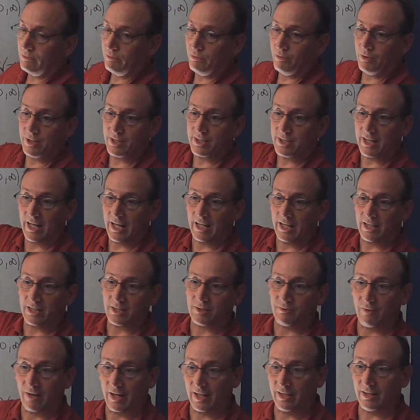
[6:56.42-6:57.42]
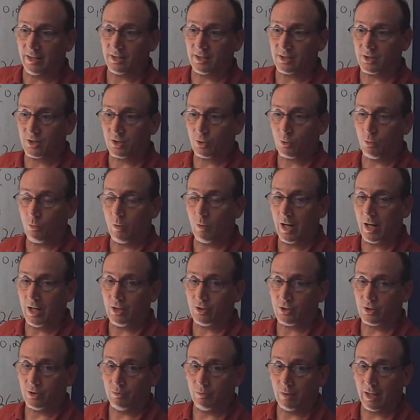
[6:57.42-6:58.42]
would satisfy this
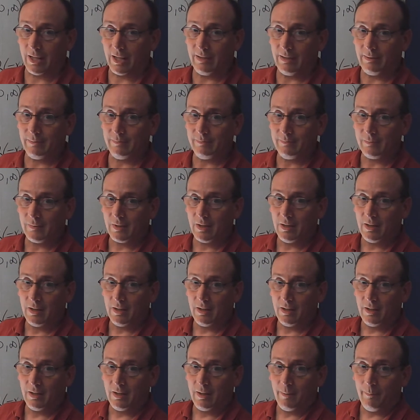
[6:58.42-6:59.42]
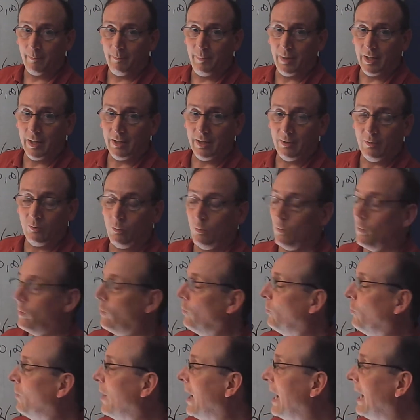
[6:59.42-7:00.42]
equation, right? But
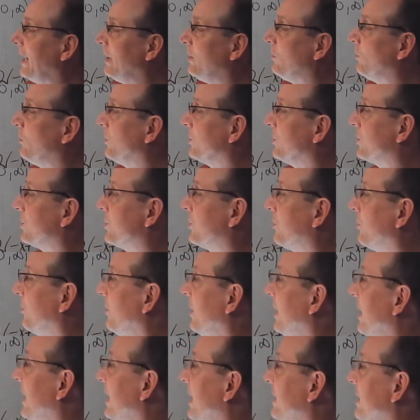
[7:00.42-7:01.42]
y equals 3